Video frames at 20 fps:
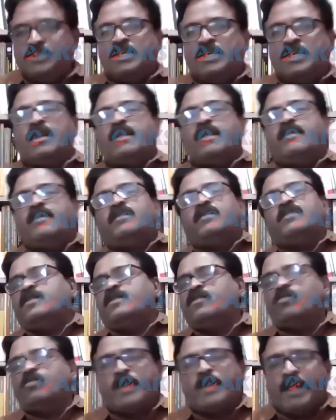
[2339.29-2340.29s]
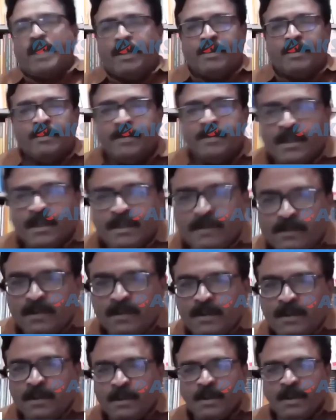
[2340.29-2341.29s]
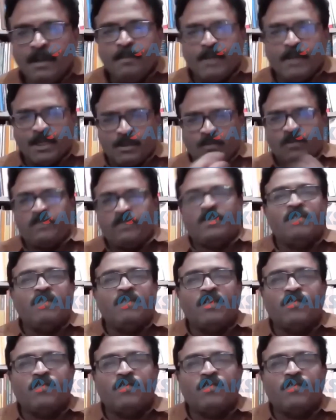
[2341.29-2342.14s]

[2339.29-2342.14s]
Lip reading: Generalization is okay, but the question